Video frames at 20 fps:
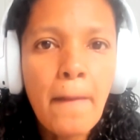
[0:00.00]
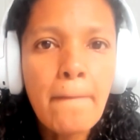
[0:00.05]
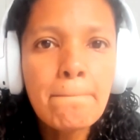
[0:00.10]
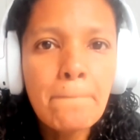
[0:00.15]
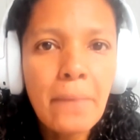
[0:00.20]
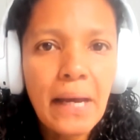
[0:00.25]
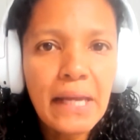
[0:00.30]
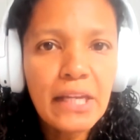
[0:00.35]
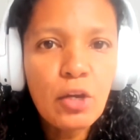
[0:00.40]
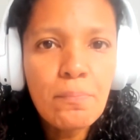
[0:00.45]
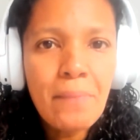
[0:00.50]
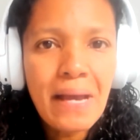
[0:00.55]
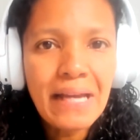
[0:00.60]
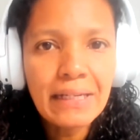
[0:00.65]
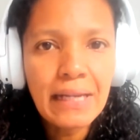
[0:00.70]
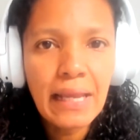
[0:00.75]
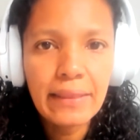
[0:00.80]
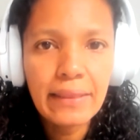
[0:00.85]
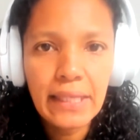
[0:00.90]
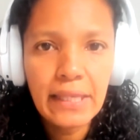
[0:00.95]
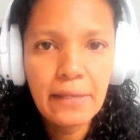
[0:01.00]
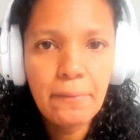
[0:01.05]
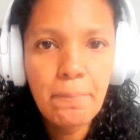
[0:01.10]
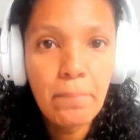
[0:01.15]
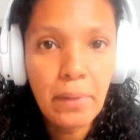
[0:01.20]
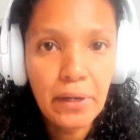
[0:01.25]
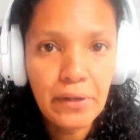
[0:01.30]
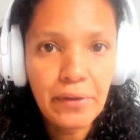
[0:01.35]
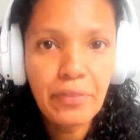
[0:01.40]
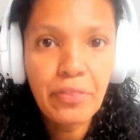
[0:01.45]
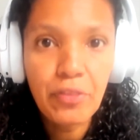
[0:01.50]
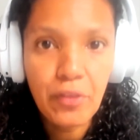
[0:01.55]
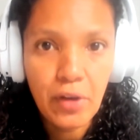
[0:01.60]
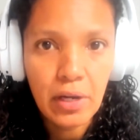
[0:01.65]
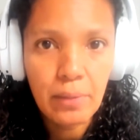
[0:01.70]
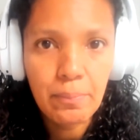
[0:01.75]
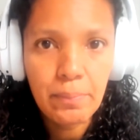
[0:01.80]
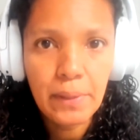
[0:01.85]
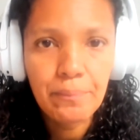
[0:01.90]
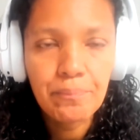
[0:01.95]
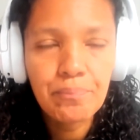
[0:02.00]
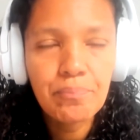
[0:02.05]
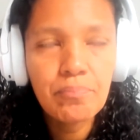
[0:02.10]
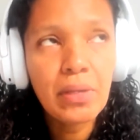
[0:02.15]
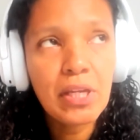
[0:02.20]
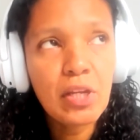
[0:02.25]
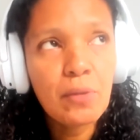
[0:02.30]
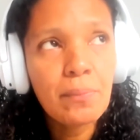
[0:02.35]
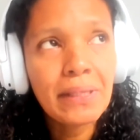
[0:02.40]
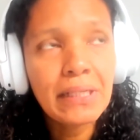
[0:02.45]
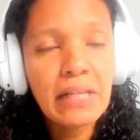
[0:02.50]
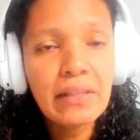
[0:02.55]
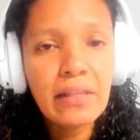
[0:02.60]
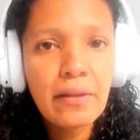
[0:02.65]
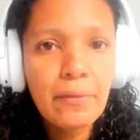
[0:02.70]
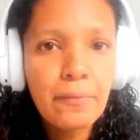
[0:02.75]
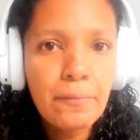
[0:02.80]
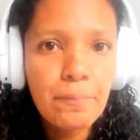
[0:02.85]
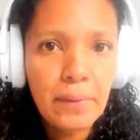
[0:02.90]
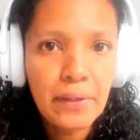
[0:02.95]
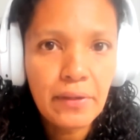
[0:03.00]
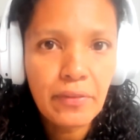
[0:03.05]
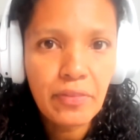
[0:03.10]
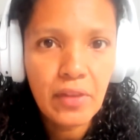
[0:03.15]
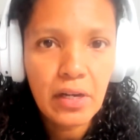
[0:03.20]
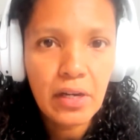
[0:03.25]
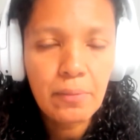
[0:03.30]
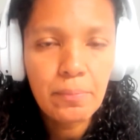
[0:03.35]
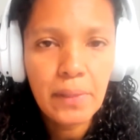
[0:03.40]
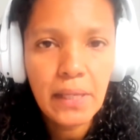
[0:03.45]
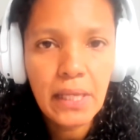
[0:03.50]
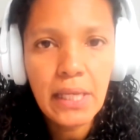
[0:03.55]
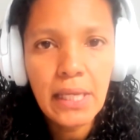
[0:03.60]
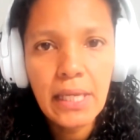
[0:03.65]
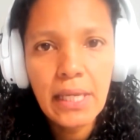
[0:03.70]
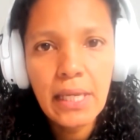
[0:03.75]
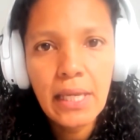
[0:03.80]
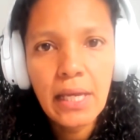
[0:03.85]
Biomagnetic pair therapy. Biomagnetic pair therapy,